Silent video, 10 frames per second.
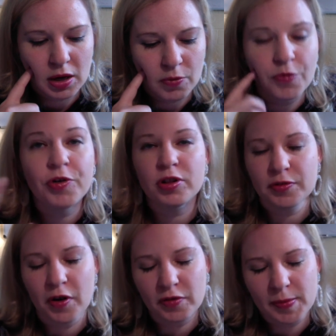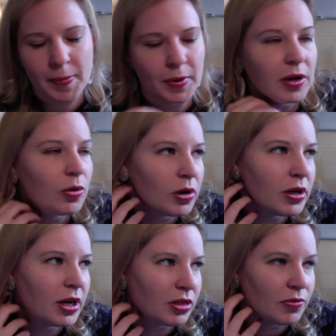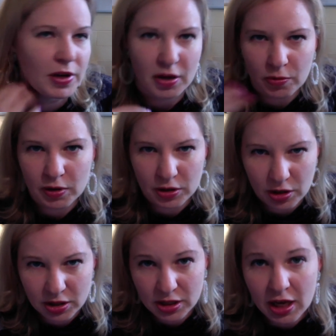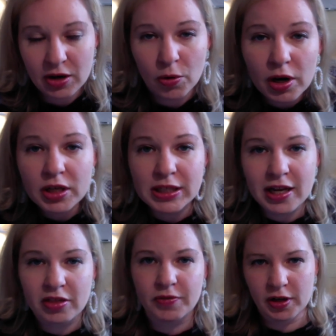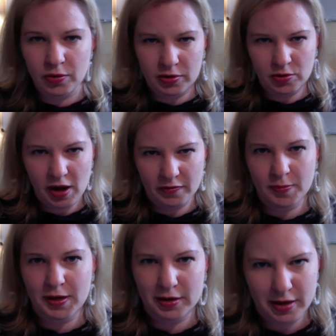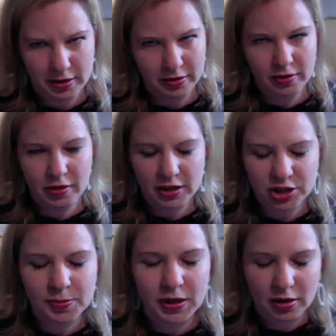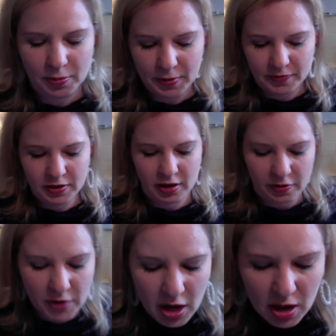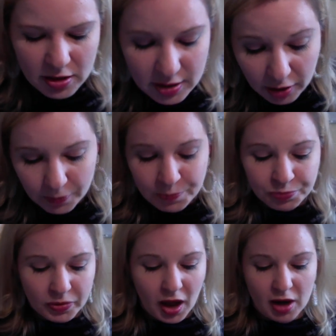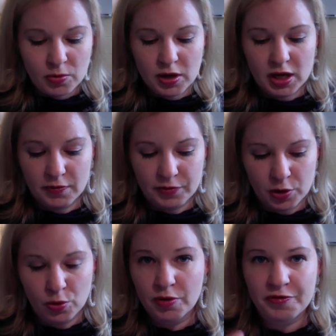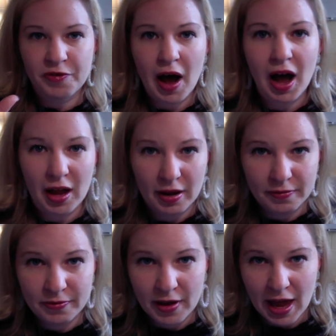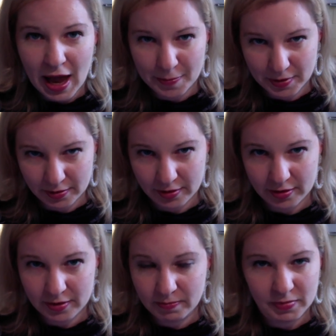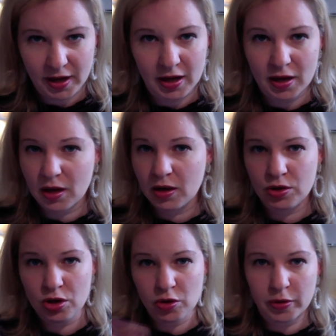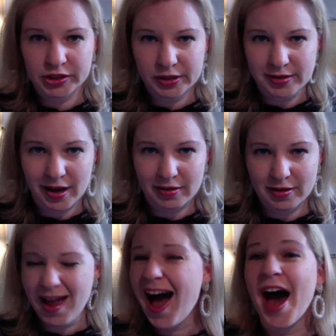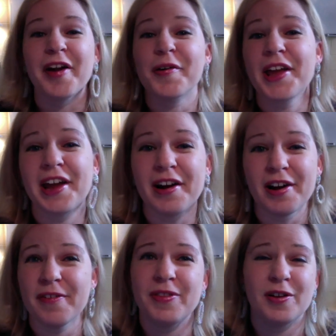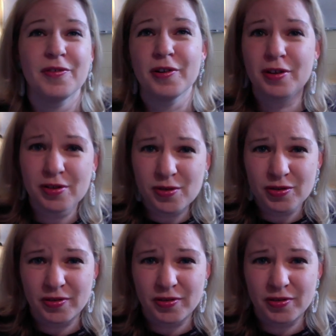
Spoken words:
well, first of all, remember, in order to get the reading quiz, in order to take the reading quiz, you have to be in attendance. So that should be a little bit of incentive. Still, I will give you 5 absences, like no questions asked. I don't care if they're for excused